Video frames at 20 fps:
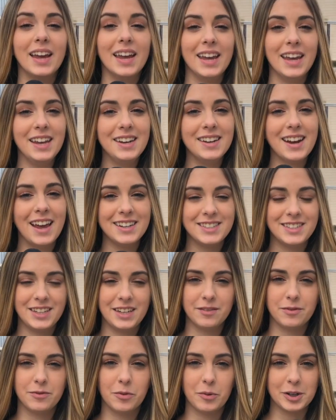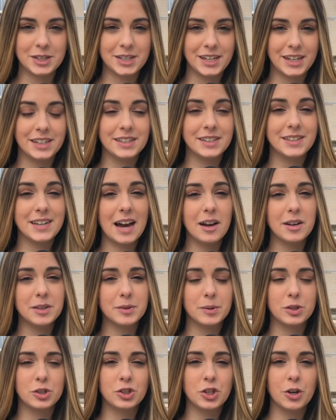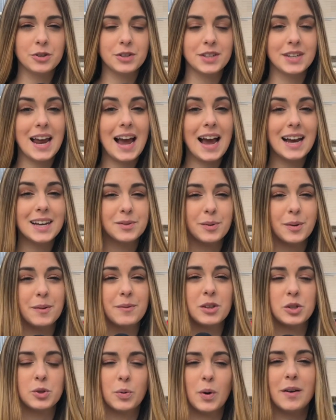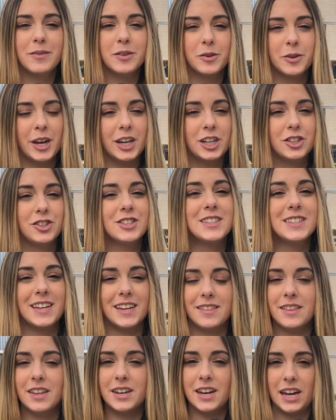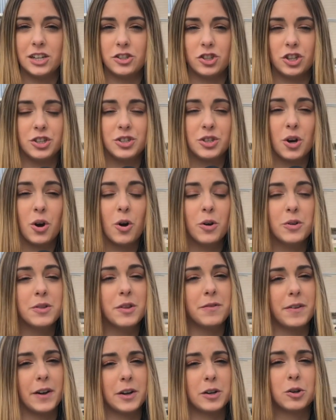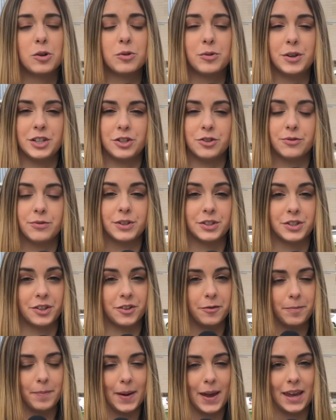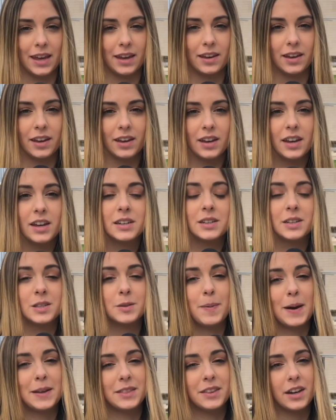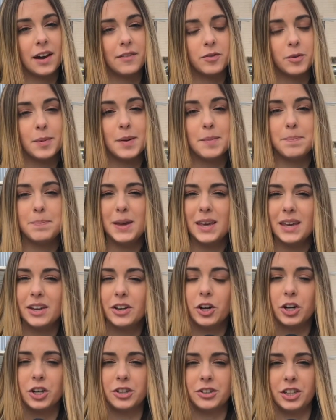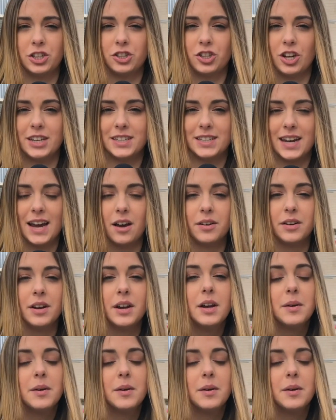In 1914, Dallas was chosen as one of the 12 locations in the nation to hold the Federal Region Reserve Bank. Despite the government being currently shut down,